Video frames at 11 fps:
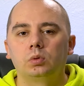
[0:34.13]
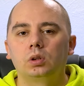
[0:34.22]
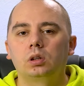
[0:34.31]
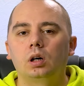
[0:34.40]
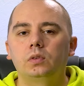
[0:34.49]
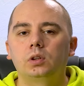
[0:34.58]
We'll
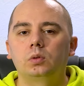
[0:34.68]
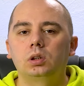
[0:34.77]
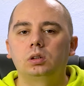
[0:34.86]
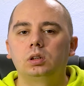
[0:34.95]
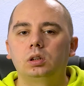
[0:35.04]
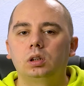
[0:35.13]
cover
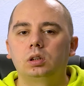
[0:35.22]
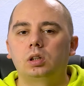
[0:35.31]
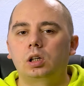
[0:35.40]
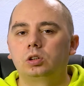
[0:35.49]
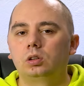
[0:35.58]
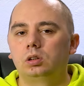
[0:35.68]
what DNS
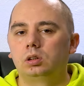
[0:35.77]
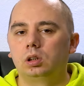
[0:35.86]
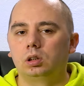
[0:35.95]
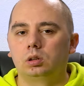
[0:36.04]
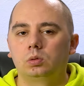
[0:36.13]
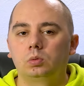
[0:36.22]
actually
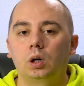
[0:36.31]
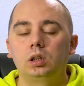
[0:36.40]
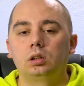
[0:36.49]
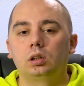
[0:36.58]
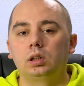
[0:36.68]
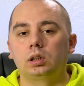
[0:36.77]
does, why
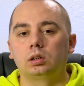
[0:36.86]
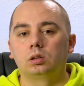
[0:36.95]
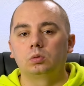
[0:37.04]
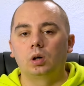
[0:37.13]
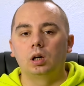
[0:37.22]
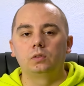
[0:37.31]
it leaks,
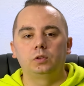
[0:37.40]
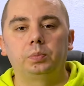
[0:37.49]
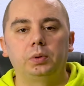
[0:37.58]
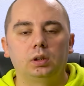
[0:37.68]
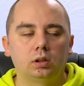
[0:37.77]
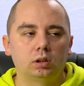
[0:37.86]
why a
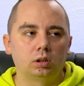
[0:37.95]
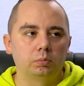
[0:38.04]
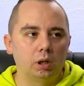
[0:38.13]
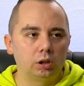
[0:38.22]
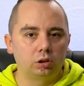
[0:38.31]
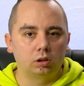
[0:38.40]
VPN doesn't
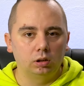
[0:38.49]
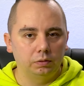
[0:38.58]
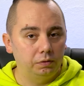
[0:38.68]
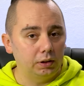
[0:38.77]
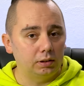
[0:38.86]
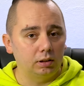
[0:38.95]
magically fix